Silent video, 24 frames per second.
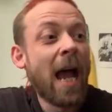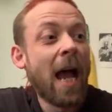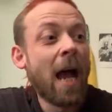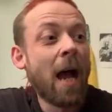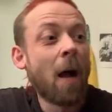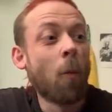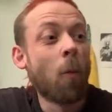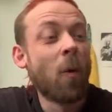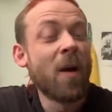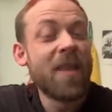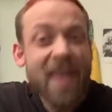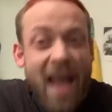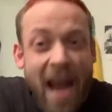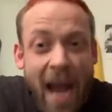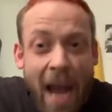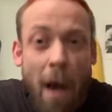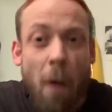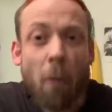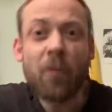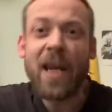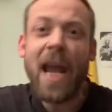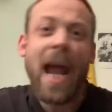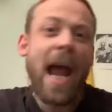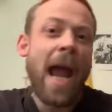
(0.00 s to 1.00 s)

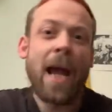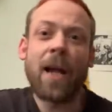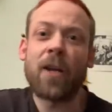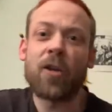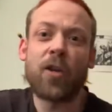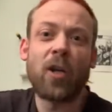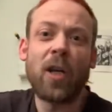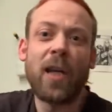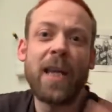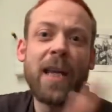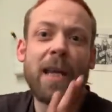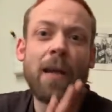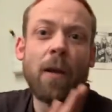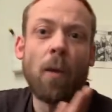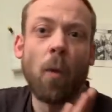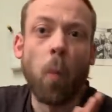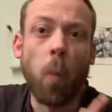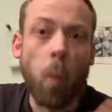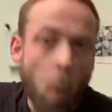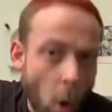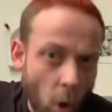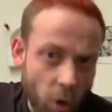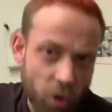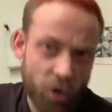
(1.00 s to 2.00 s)
without actually
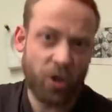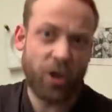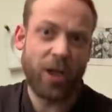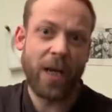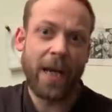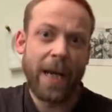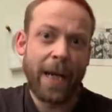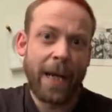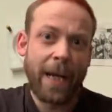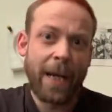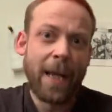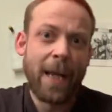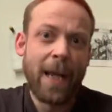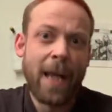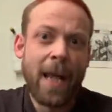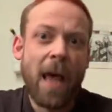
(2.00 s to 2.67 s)
watching